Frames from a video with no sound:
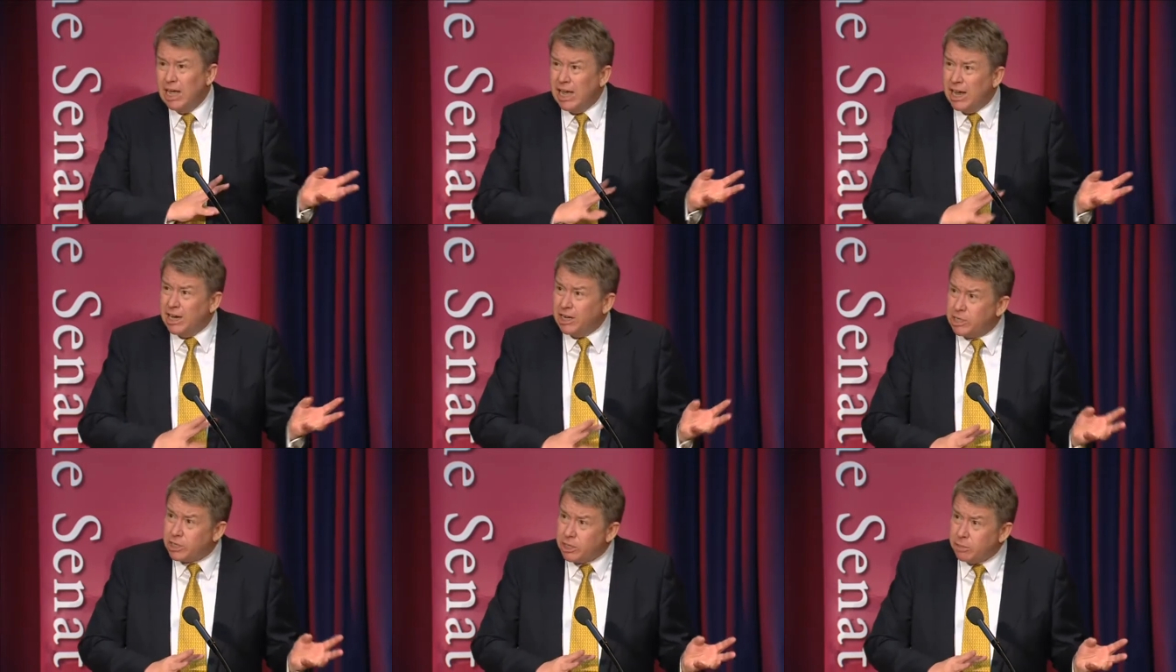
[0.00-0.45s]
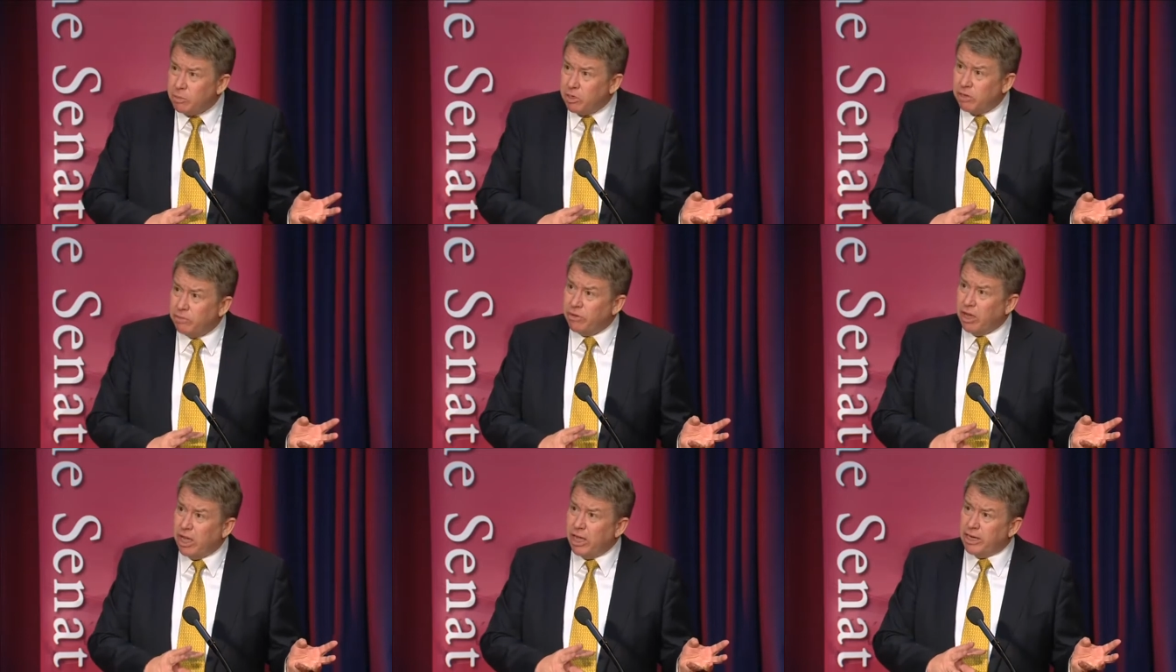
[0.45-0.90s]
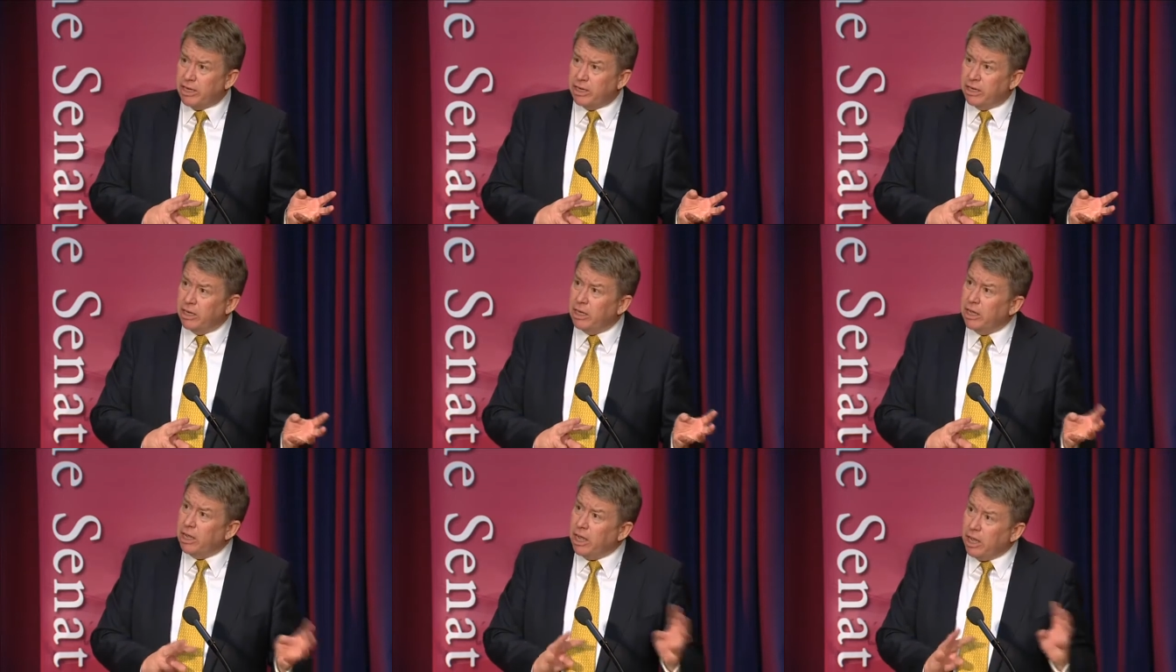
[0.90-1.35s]
In a similar vein,
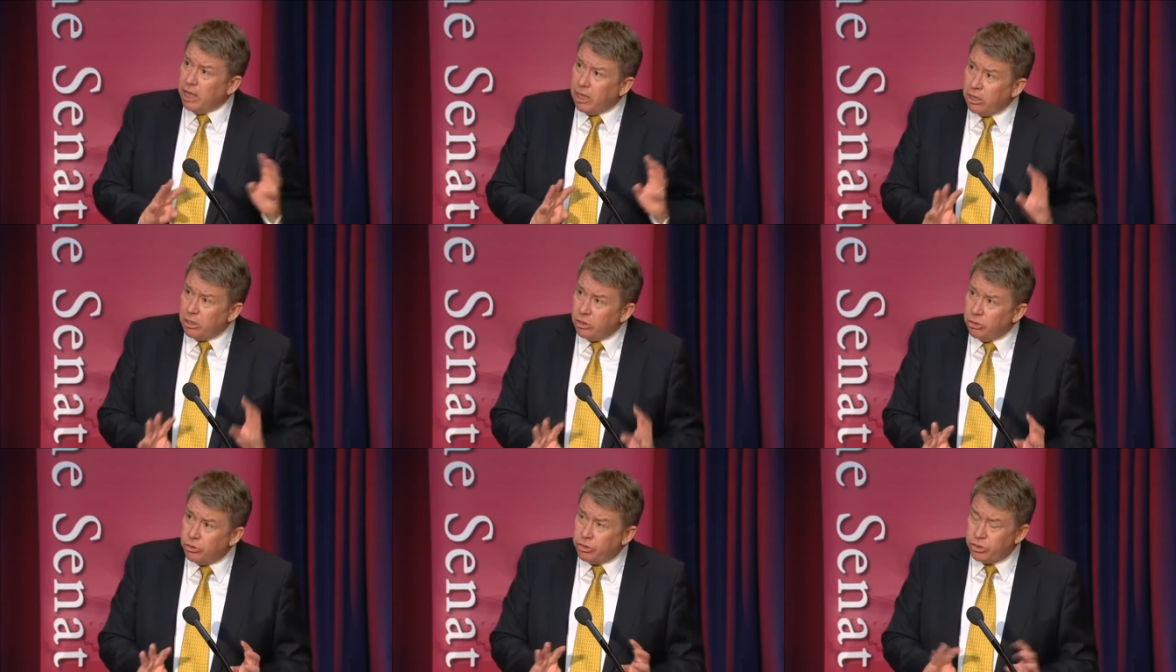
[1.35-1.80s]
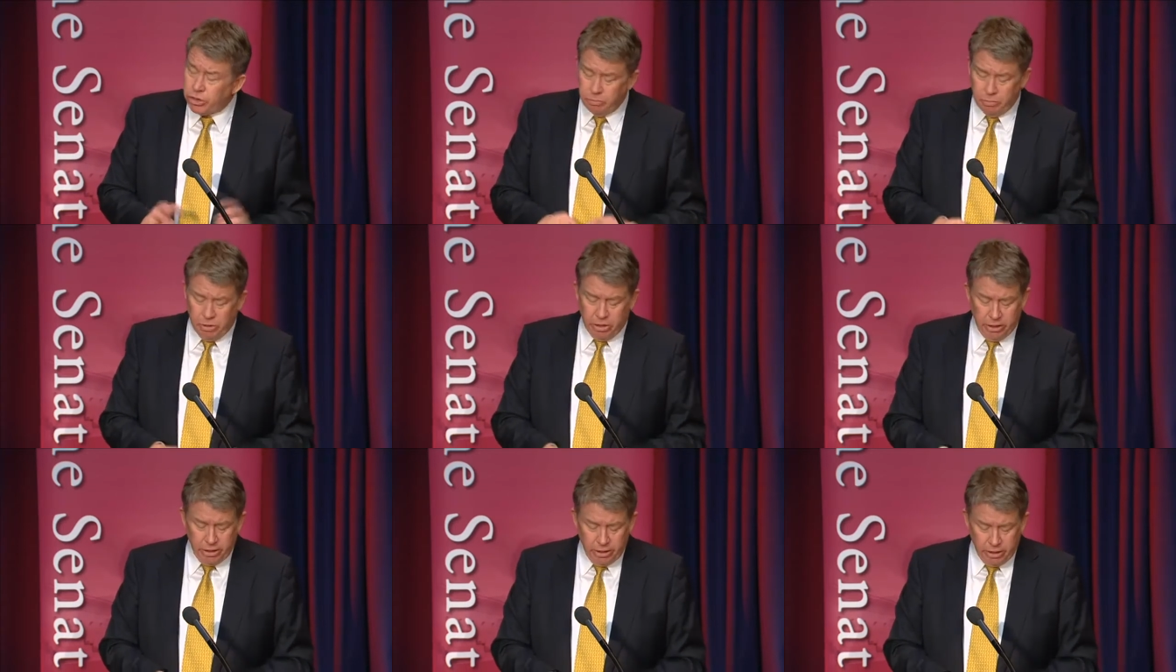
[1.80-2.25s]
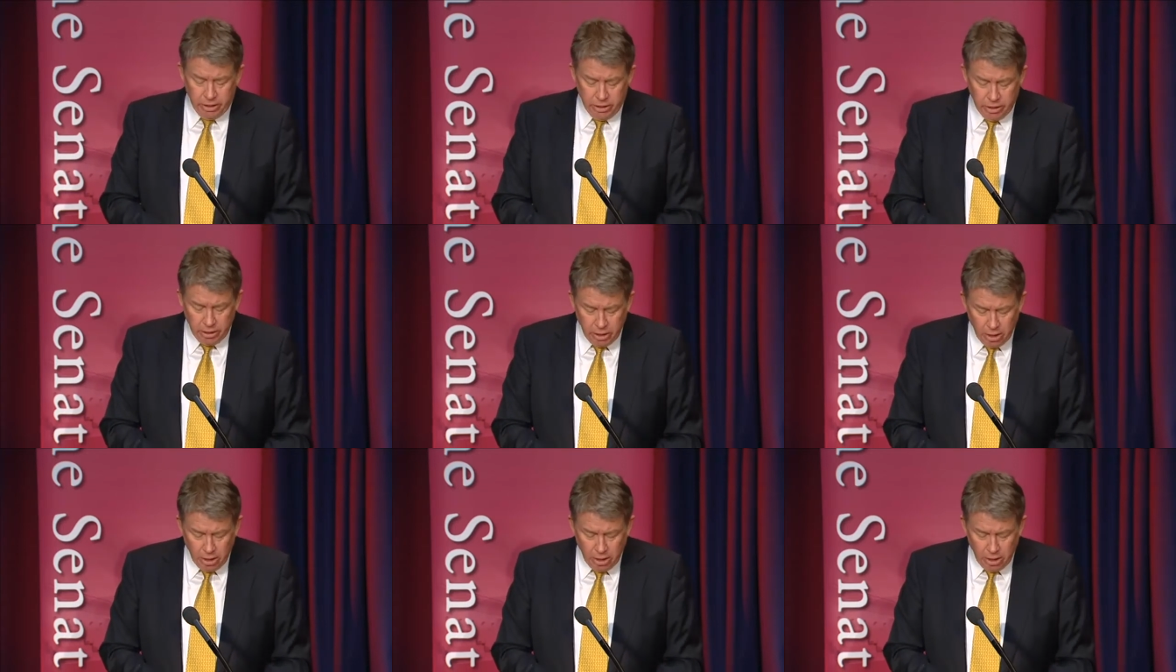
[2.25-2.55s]
it used to be